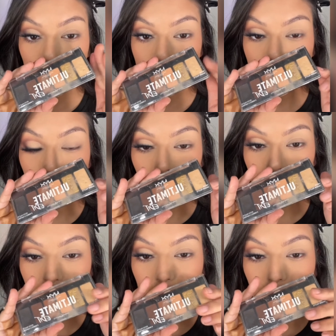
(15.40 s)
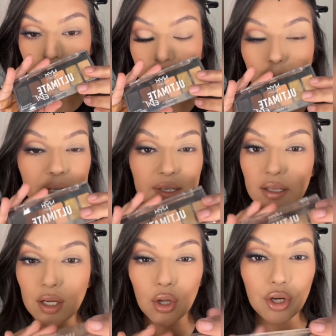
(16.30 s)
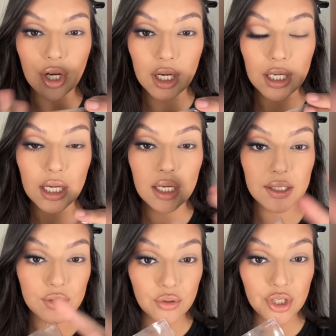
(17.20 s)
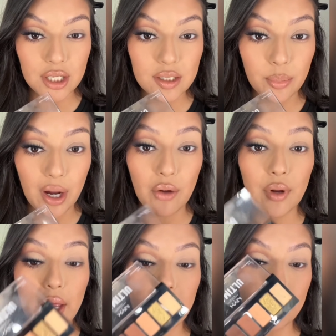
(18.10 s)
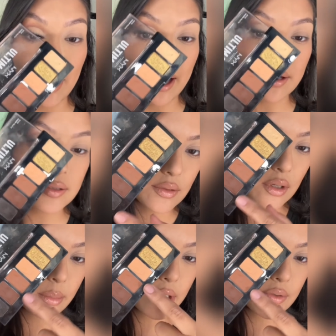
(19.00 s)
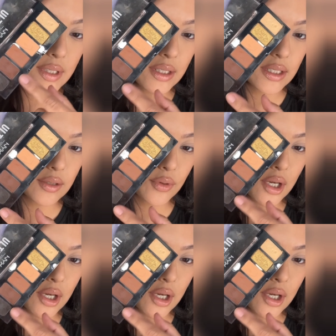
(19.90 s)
is the palette that I'm using. Basically, all you're going to need is 2 shades of brown and a black. So I'm going to be using these 3.